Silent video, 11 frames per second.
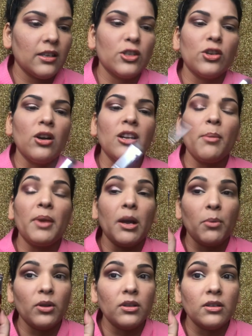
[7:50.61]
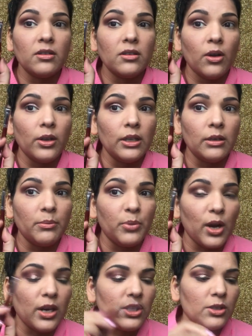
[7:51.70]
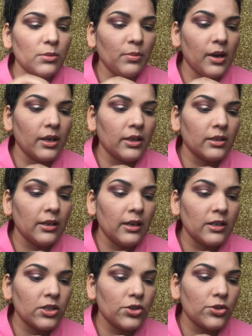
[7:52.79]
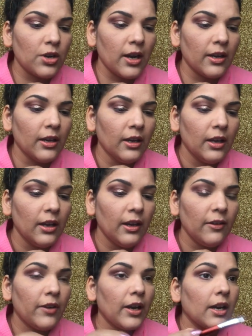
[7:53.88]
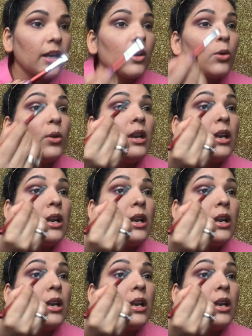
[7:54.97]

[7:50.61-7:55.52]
It's not coming up on the brush, but let's try if I can go a